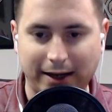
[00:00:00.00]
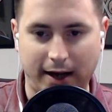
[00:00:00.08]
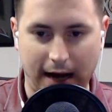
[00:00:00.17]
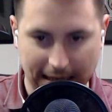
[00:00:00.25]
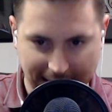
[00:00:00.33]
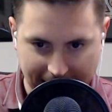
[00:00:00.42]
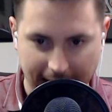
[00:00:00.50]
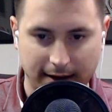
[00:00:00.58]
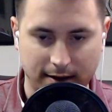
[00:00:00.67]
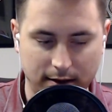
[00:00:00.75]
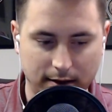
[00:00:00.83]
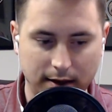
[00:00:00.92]

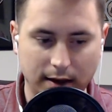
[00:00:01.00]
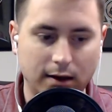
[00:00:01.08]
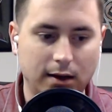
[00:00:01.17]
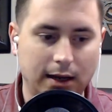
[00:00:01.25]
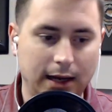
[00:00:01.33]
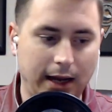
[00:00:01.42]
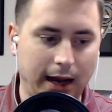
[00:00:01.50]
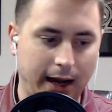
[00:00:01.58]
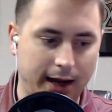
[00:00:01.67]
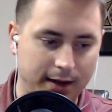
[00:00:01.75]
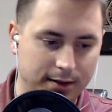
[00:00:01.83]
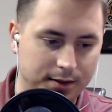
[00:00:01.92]
again,
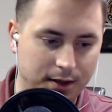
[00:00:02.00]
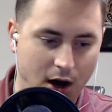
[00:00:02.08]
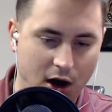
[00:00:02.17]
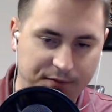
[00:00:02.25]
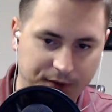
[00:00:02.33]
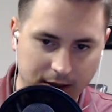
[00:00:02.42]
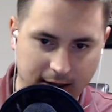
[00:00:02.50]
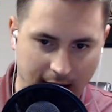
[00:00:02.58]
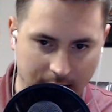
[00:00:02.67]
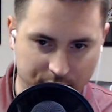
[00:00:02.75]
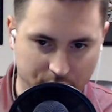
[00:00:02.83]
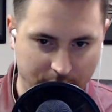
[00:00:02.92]
and
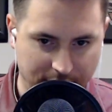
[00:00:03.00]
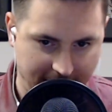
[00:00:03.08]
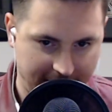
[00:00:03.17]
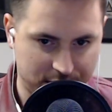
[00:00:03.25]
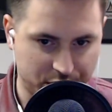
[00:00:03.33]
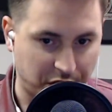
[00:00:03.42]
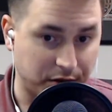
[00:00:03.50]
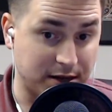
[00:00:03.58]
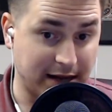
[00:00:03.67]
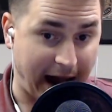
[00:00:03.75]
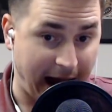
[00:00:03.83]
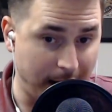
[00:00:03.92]
oftentimes when that starts
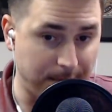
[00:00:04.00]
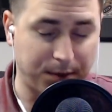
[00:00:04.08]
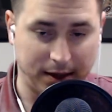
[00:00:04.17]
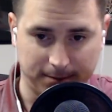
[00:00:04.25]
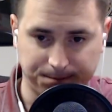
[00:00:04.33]
to happen,